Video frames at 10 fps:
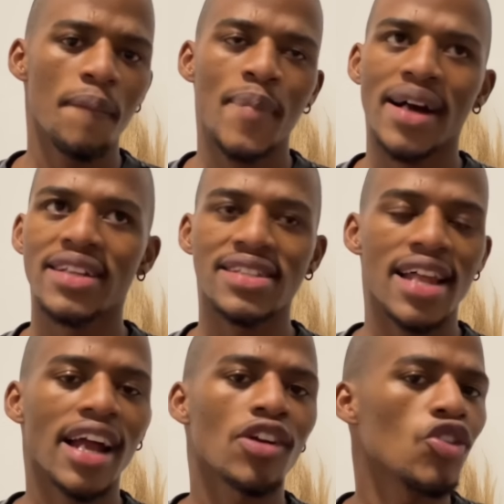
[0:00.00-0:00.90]
but it's
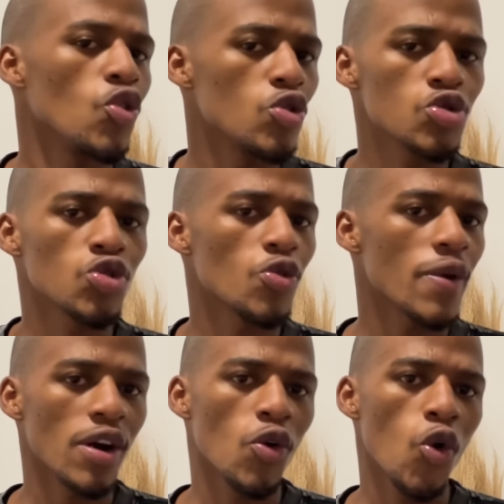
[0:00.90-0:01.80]
like you also don't
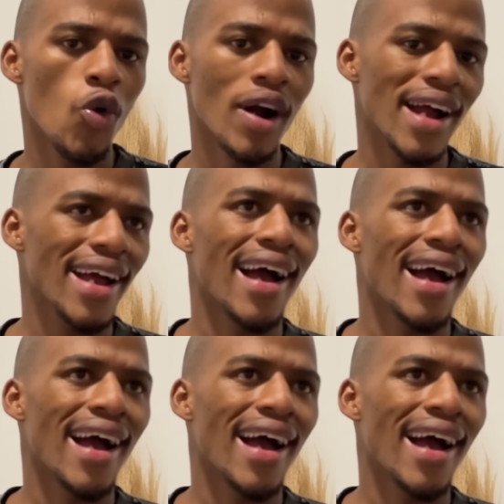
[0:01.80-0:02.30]
wanna cook.